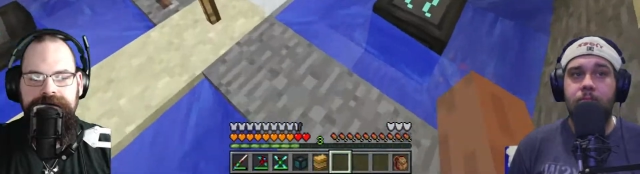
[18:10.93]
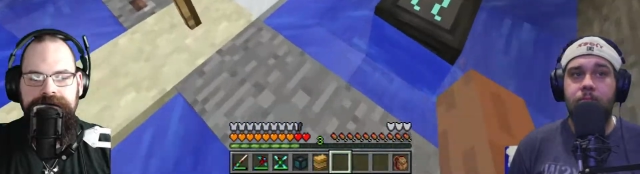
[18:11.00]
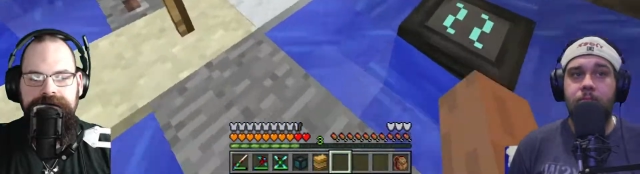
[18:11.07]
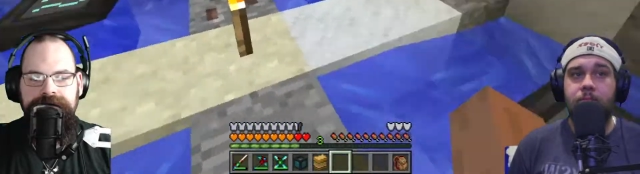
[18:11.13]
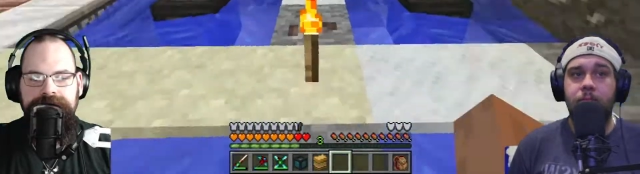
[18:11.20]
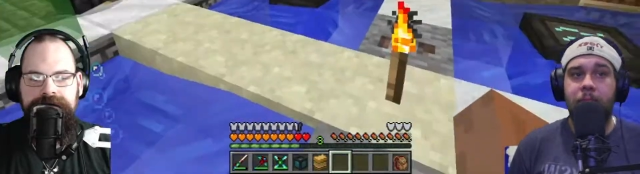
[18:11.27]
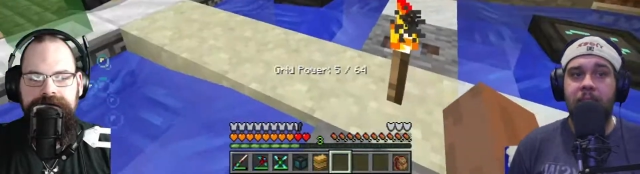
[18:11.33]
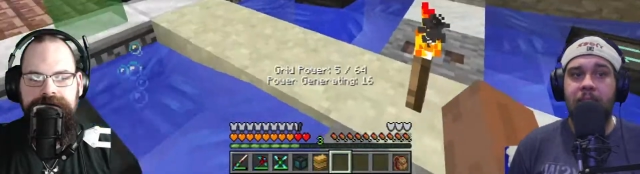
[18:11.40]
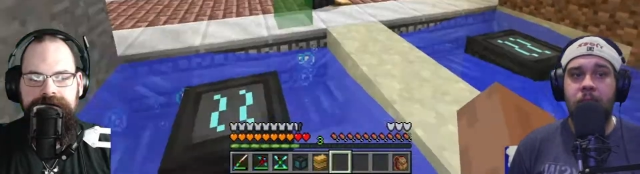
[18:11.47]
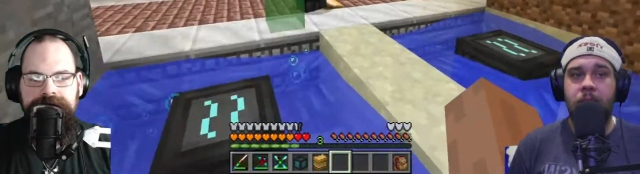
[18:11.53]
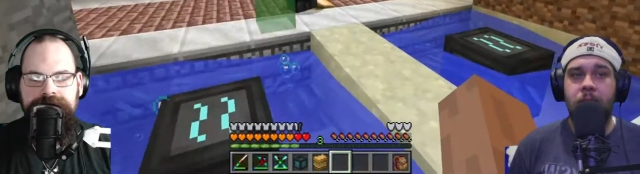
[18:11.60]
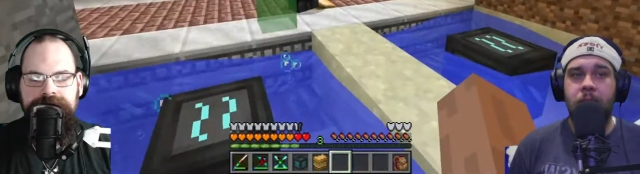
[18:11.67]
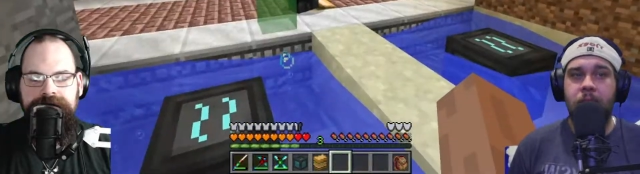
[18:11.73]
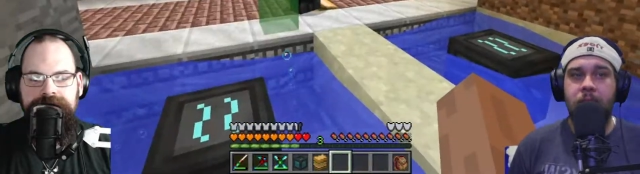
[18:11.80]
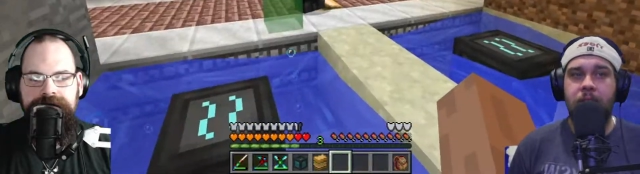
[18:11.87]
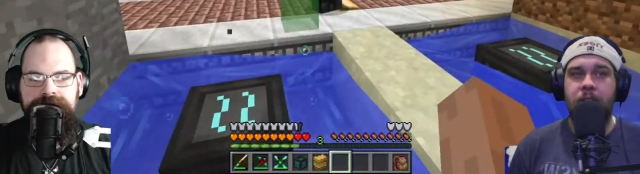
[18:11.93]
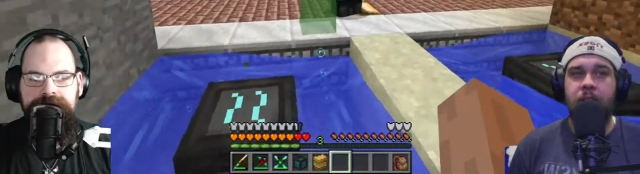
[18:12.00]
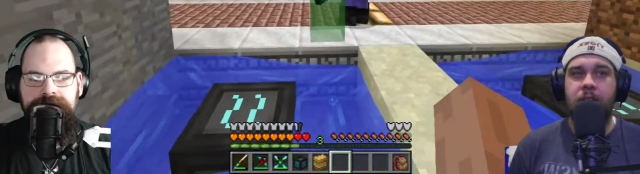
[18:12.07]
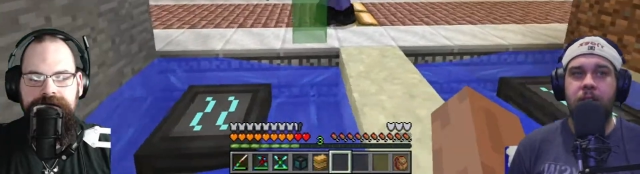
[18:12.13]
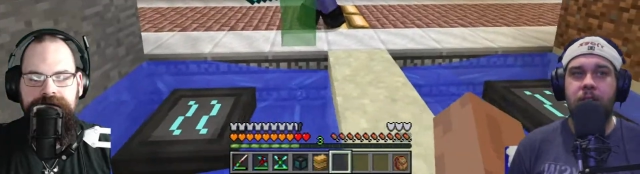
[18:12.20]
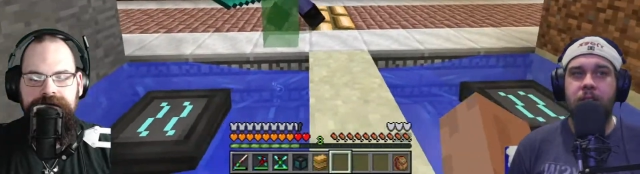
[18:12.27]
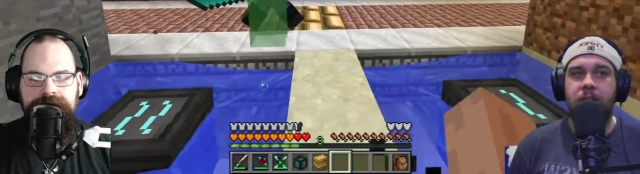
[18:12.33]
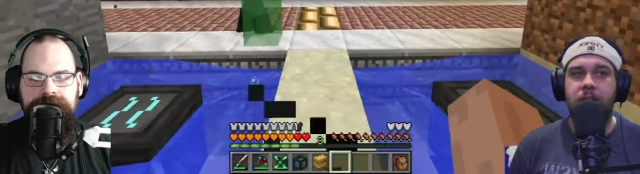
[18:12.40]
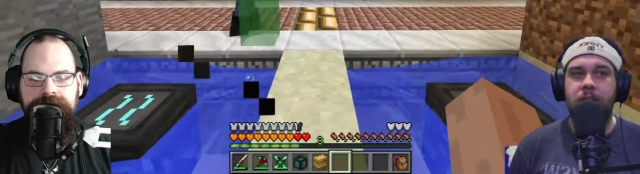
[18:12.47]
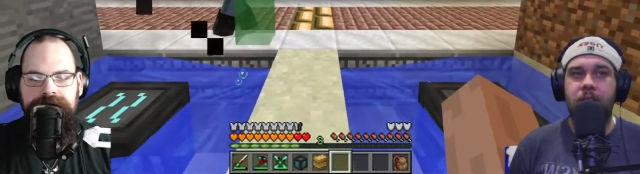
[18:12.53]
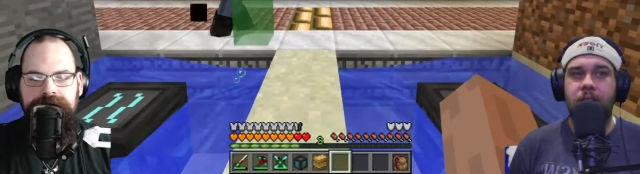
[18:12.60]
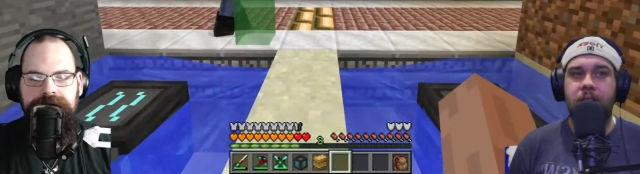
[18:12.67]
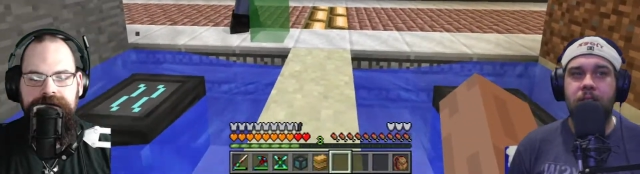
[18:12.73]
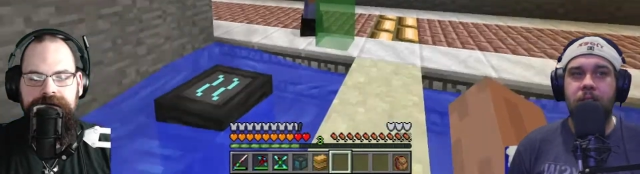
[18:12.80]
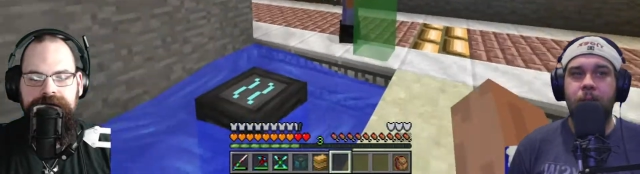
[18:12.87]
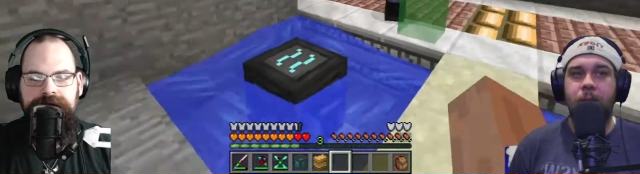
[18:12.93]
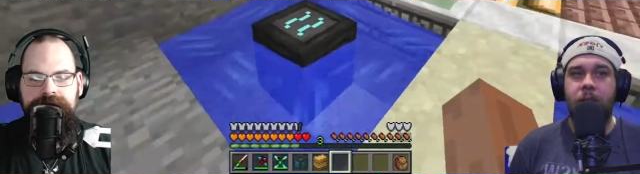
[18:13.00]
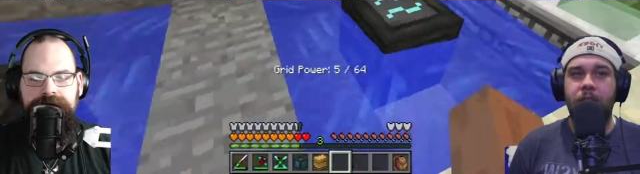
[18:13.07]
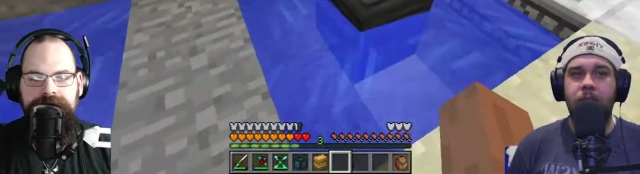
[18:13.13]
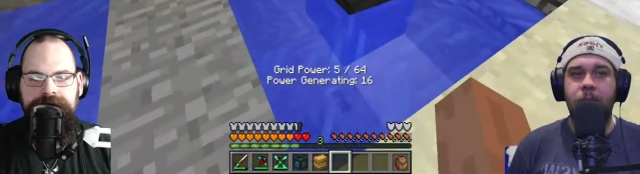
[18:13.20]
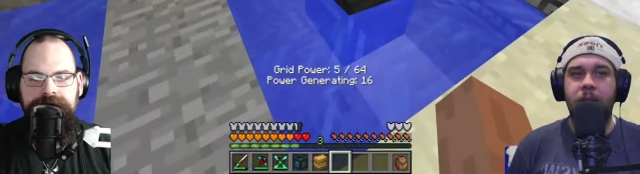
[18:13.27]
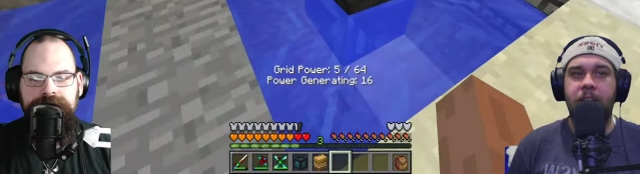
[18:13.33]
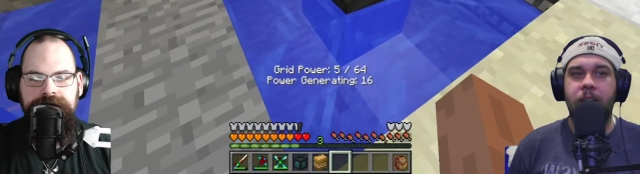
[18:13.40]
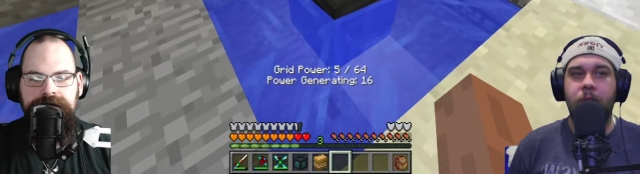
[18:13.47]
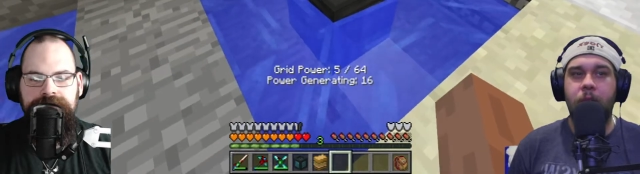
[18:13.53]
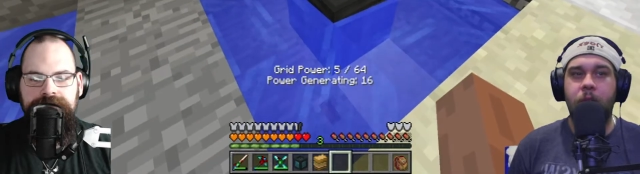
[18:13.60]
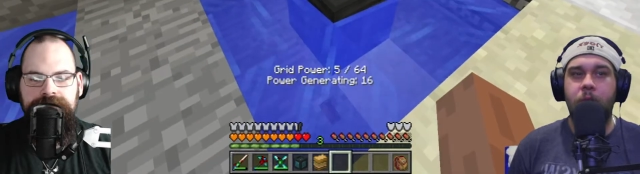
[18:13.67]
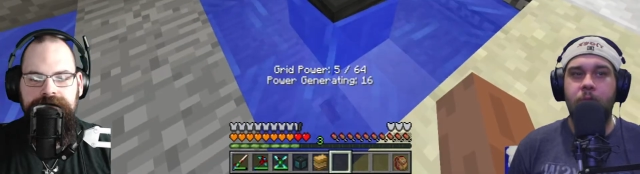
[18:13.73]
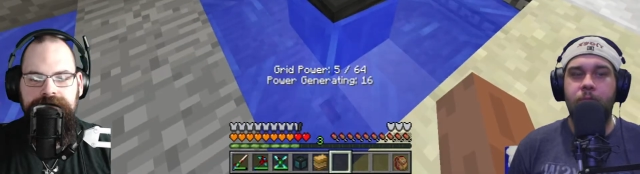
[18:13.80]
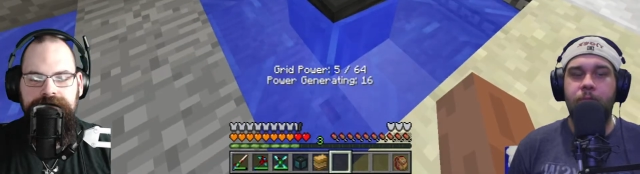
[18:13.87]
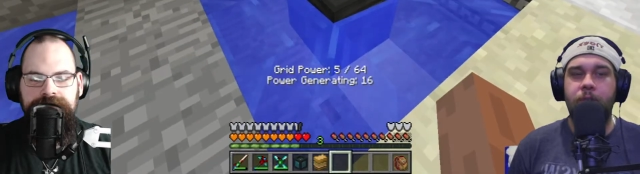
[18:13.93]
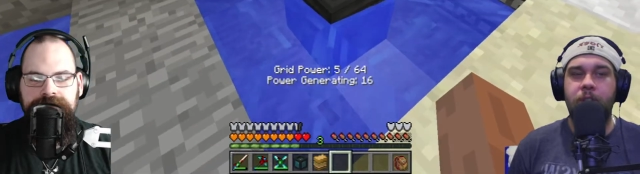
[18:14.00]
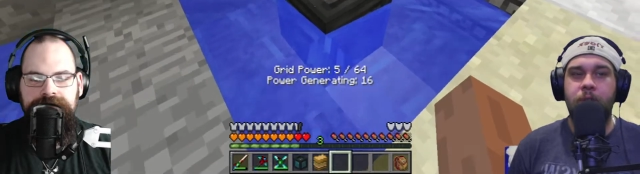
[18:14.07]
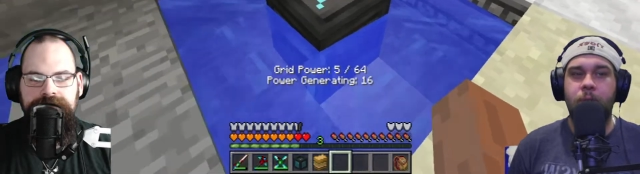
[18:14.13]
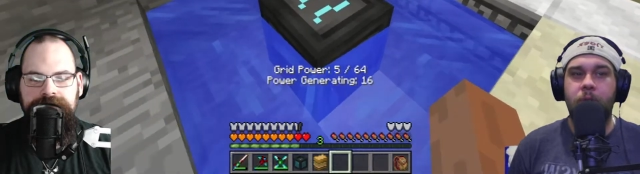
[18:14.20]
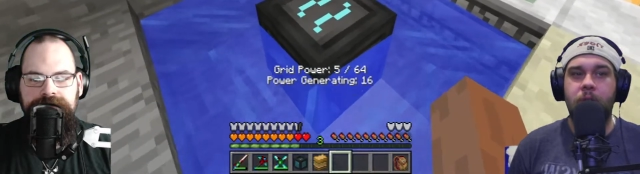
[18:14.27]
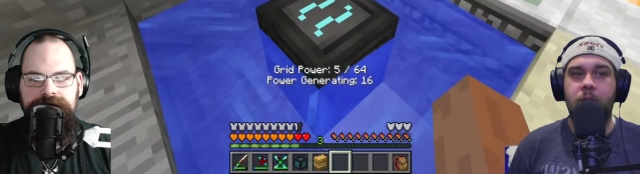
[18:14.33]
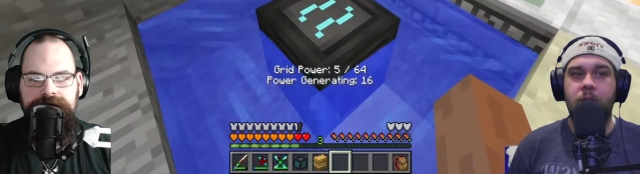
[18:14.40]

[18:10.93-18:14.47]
Speaker 1: me. They're you have to make your own for it to work.